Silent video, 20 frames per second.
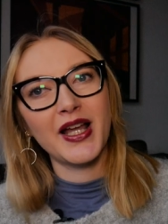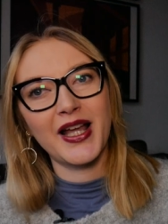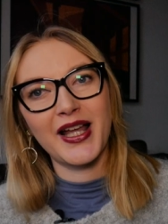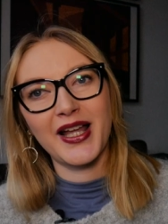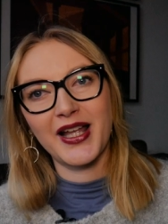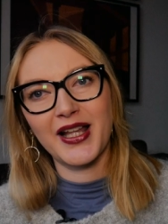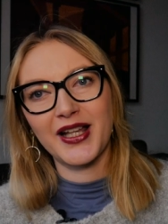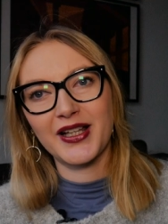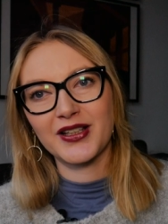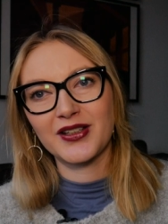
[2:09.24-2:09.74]

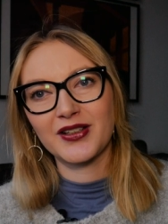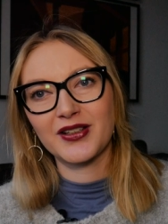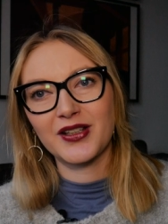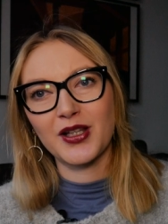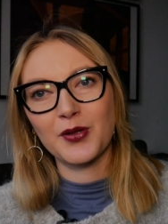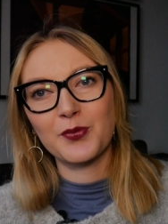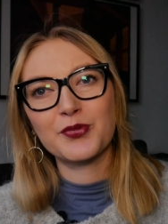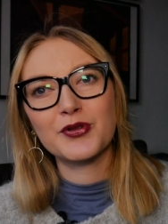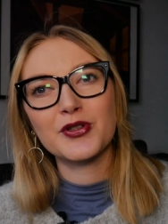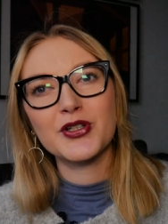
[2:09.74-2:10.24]
and
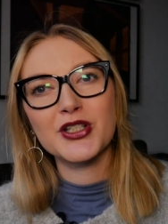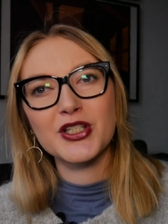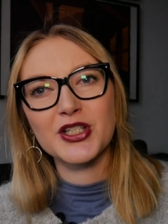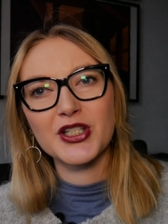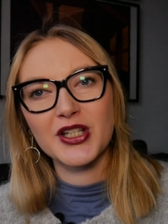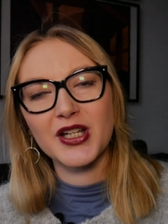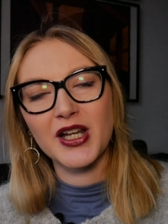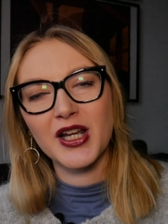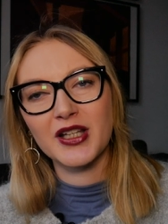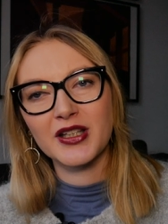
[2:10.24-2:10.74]

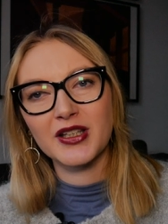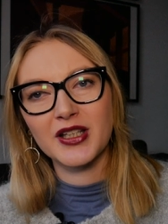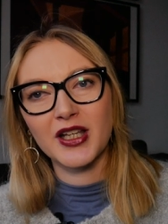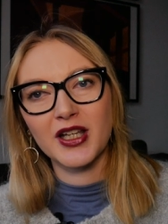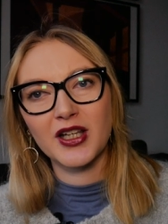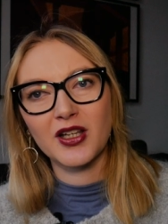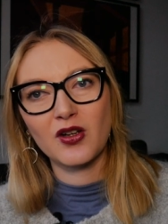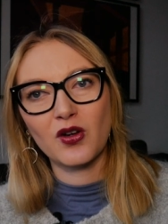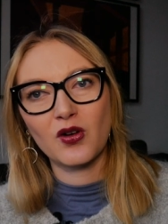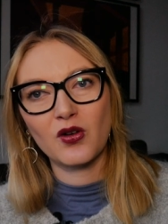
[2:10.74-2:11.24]

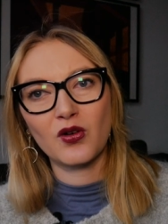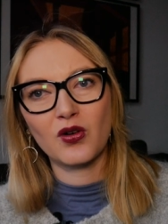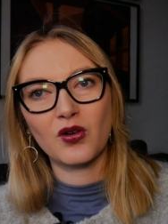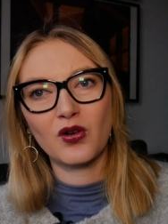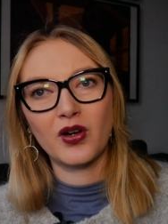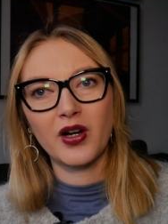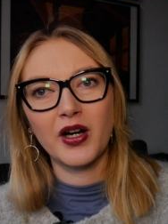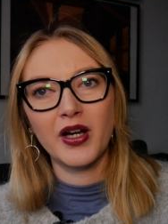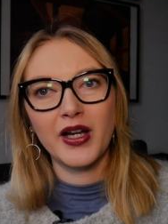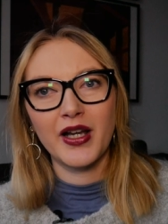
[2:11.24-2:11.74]
appreciating
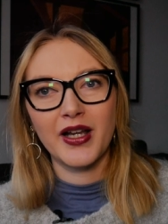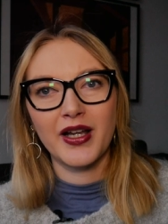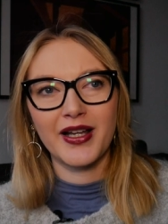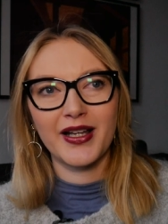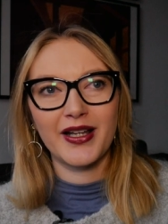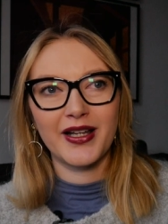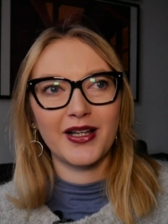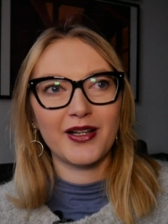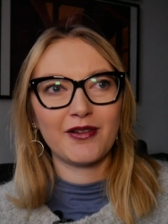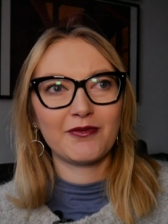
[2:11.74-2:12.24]
or
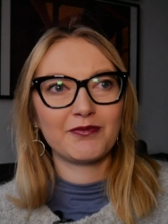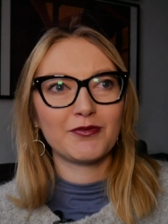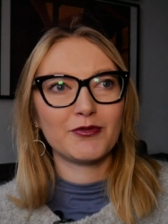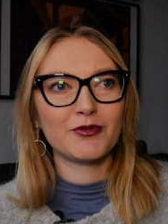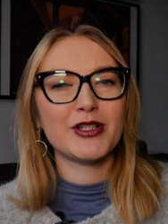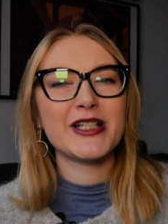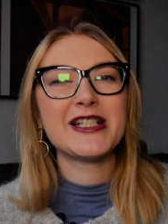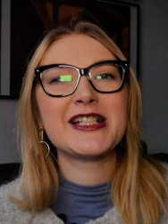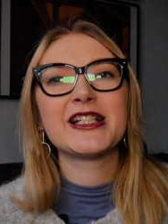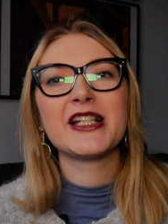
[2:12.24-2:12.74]
um,
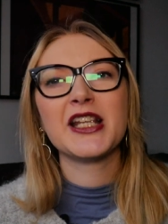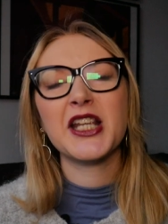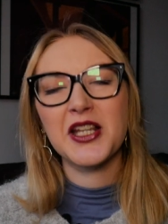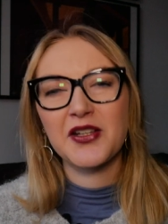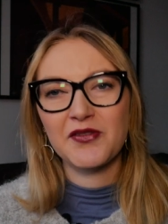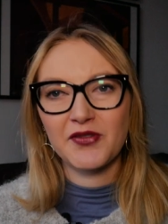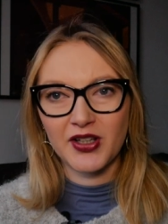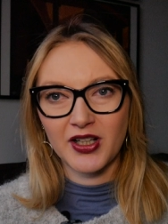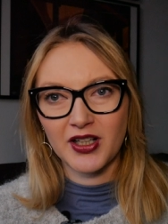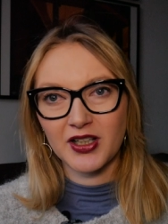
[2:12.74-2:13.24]

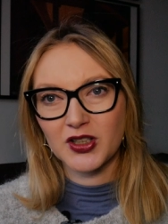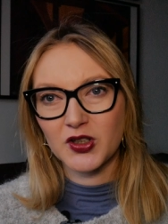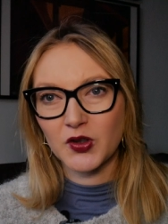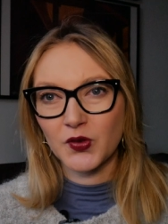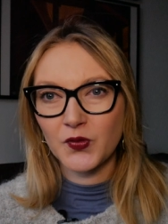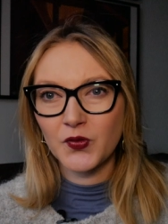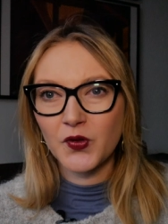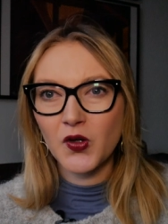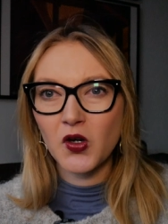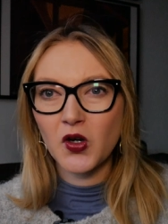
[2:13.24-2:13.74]
receiving the
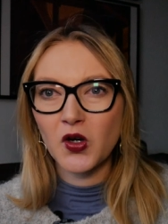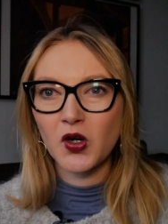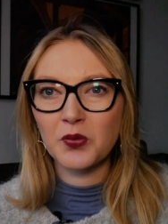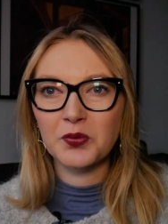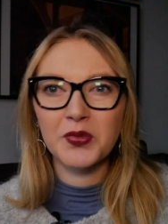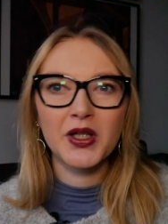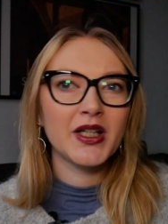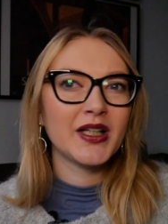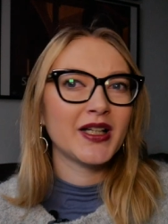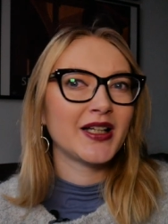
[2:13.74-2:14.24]

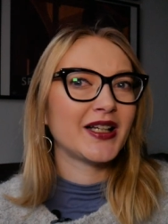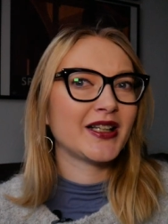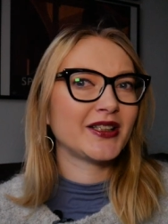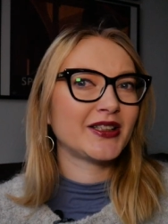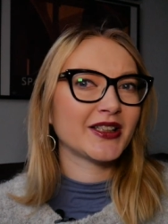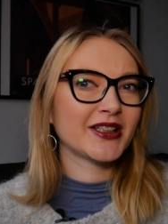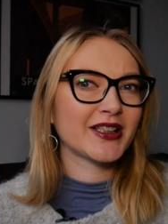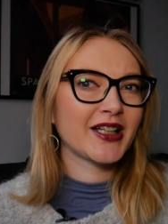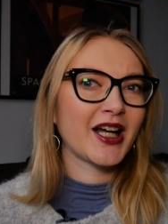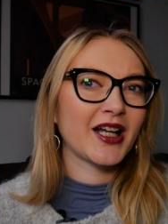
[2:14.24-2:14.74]
form,
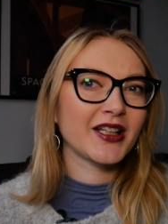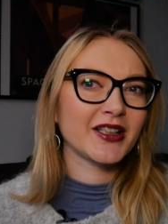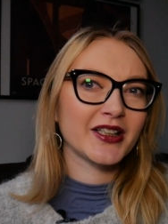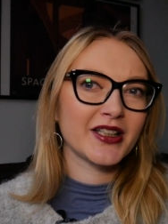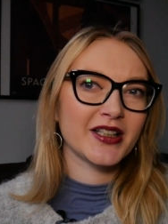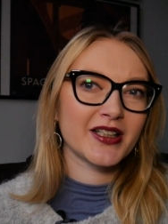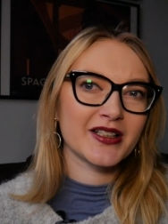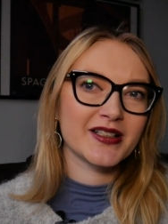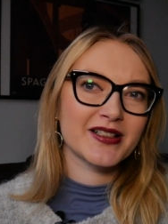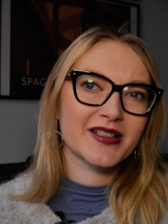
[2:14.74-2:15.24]
the
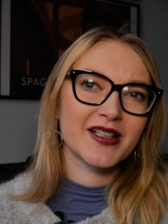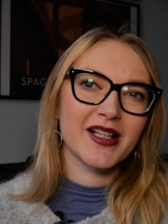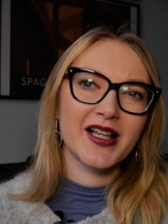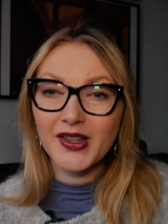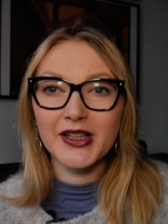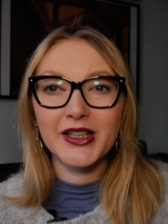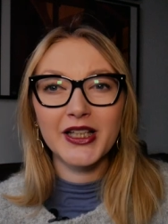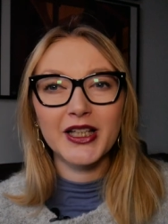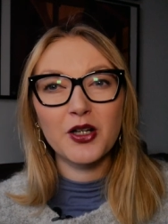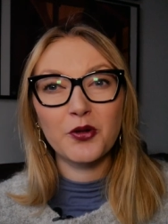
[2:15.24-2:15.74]
colors,
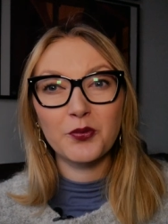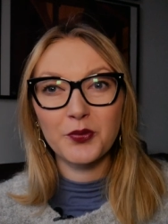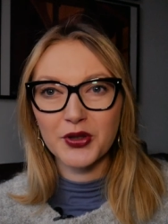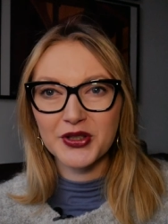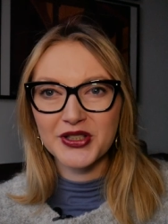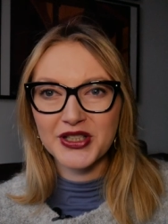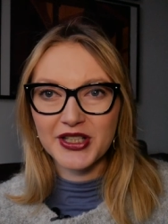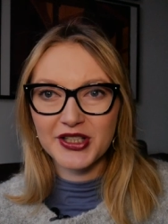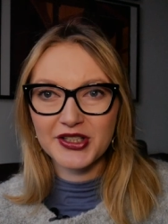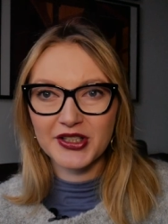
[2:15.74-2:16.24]
the
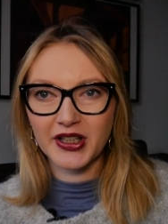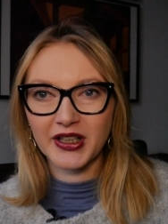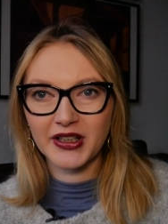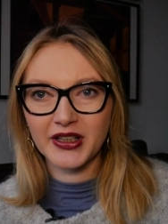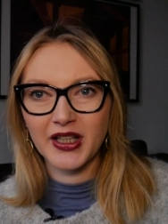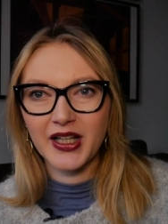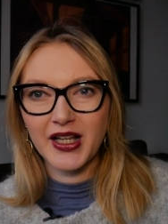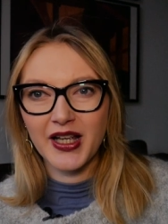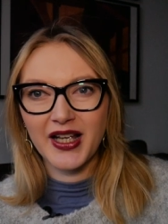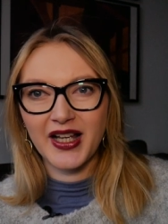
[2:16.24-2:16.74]

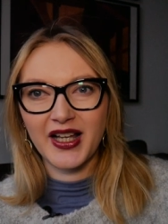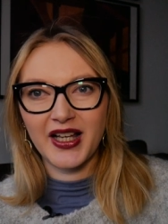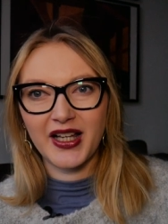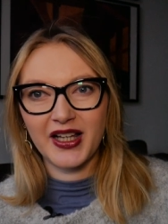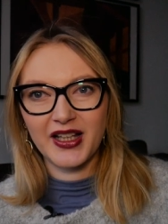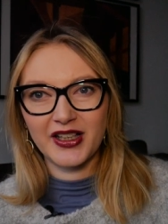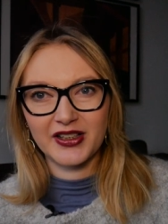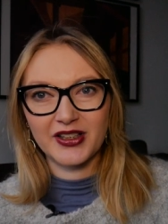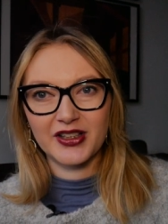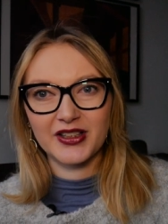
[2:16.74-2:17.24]
composition,
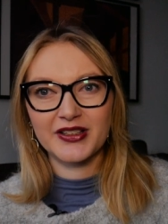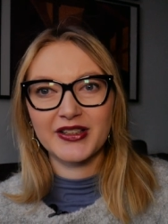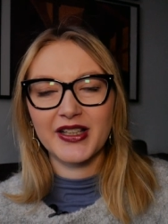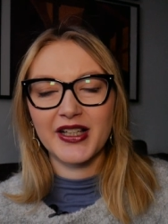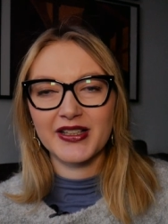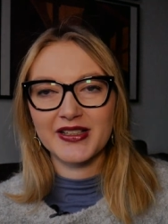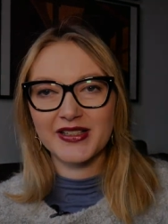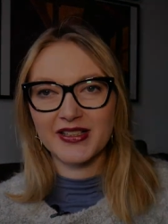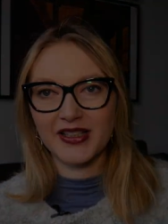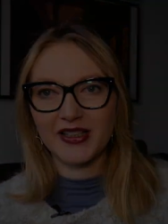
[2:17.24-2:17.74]
and
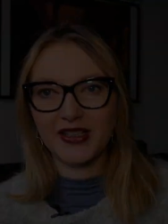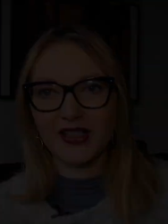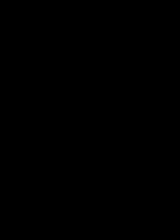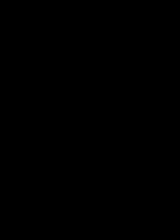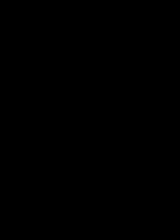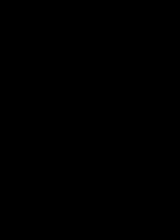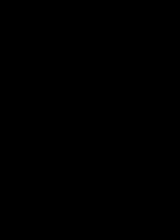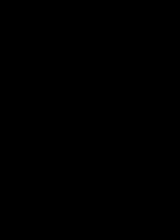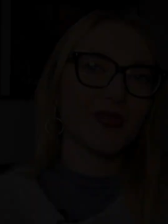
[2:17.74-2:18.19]
that's enough.